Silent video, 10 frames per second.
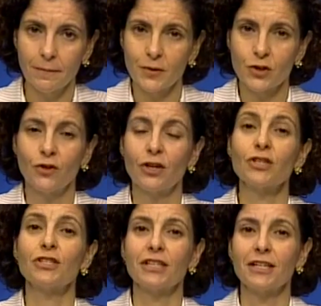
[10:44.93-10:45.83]
So
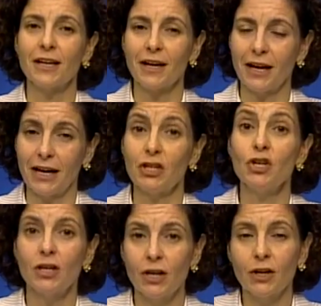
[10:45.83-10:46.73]
there's a
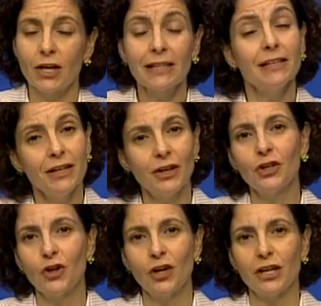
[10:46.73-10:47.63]
clear
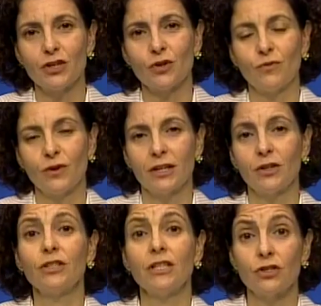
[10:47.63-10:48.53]
knowledge of what a
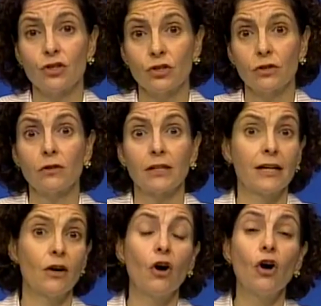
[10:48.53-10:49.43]
good teacher should look
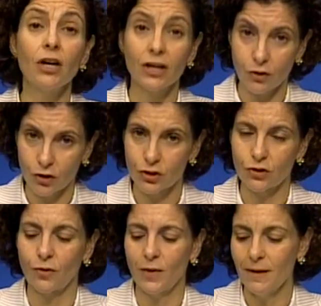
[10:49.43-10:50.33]
like all across
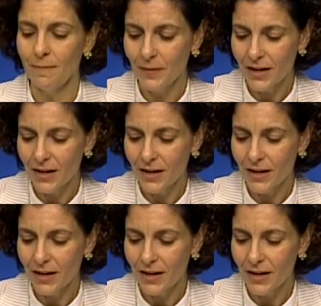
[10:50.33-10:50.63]
Norway.